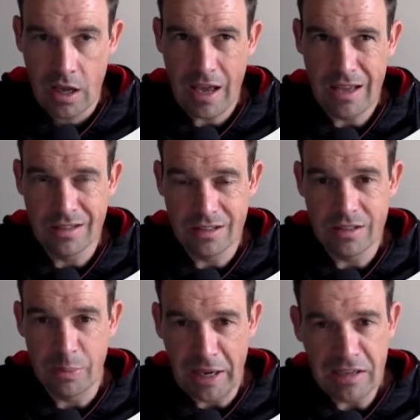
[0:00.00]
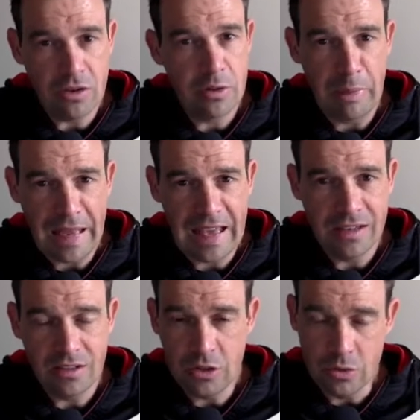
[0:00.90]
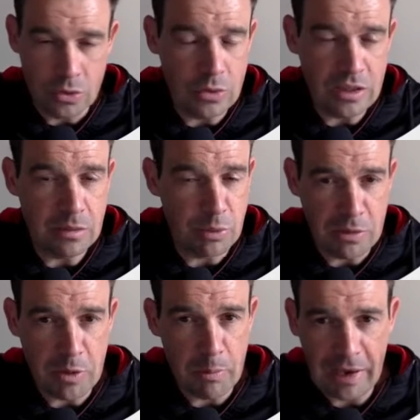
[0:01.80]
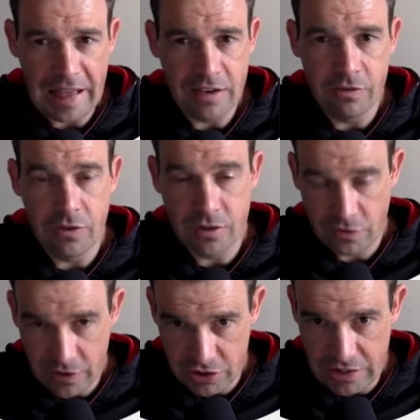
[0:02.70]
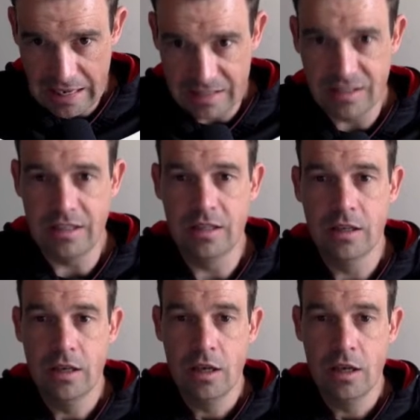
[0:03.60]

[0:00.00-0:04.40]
And depending on the plan, you do a premium plan for this functionality,